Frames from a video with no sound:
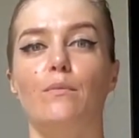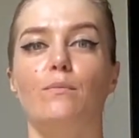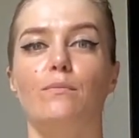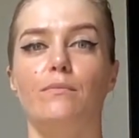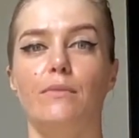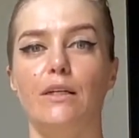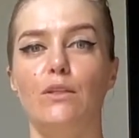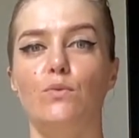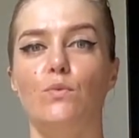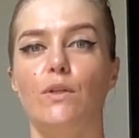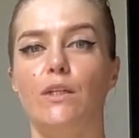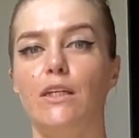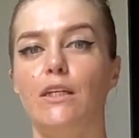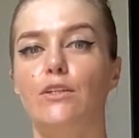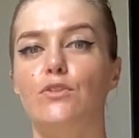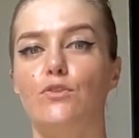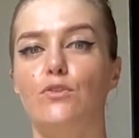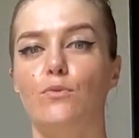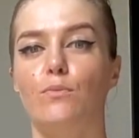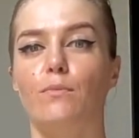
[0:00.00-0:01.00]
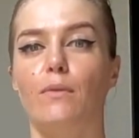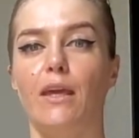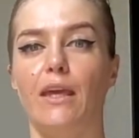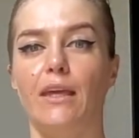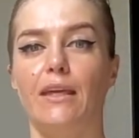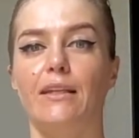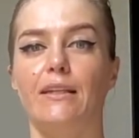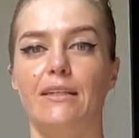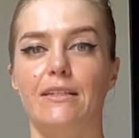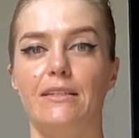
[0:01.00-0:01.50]
but we need to
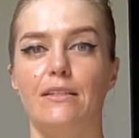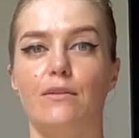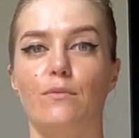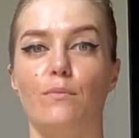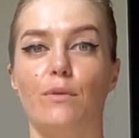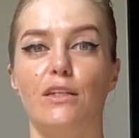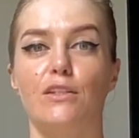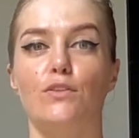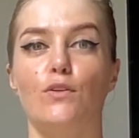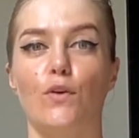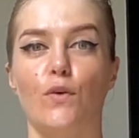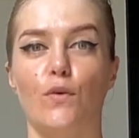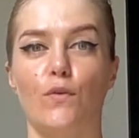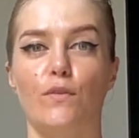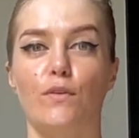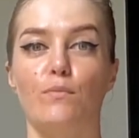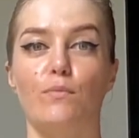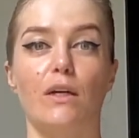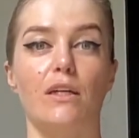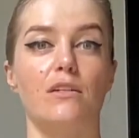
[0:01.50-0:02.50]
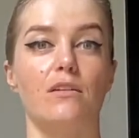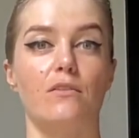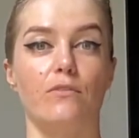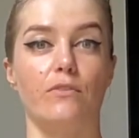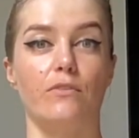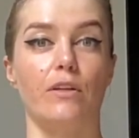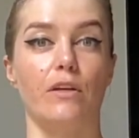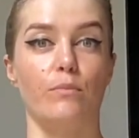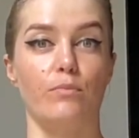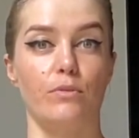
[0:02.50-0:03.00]
make a little bit of the
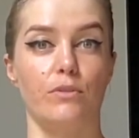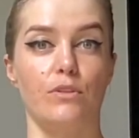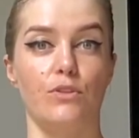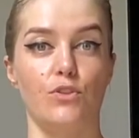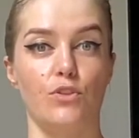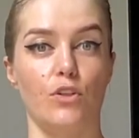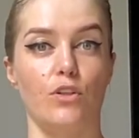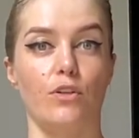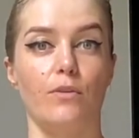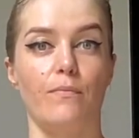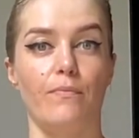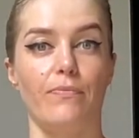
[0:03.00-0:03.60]
butterfly position.